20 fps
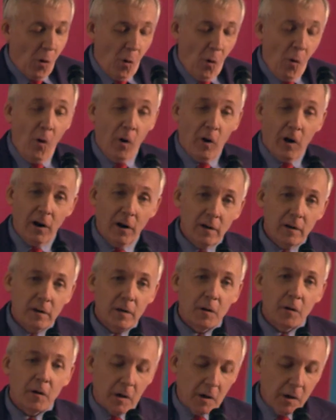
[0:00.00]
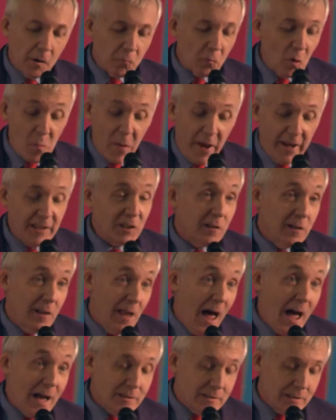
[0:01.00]
or remain
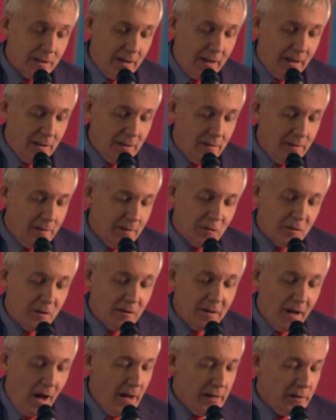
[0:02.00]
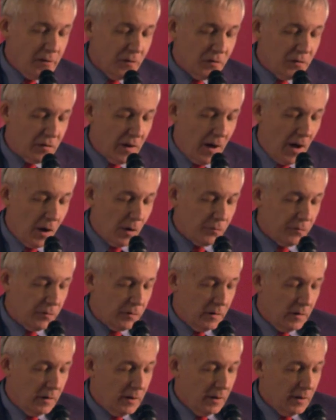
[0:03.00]
closeted, deny yourself,